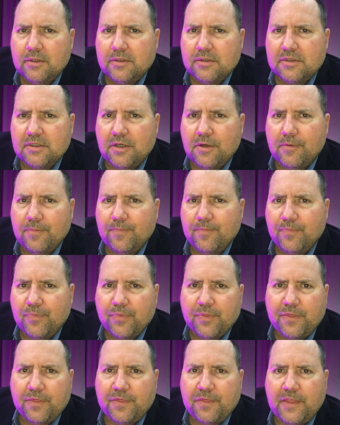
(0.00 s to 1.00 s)
So
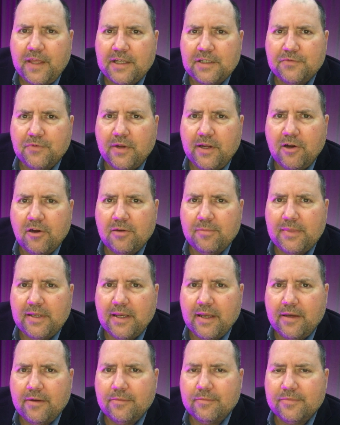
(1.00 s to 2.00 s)
thanks for hearing me
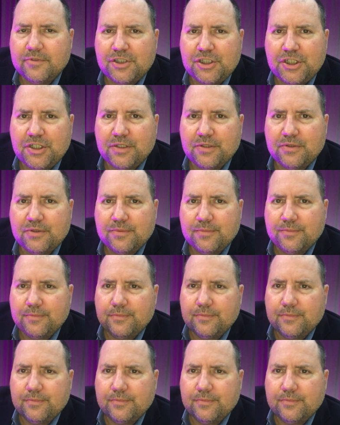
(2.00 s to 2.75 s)
out. Cheers.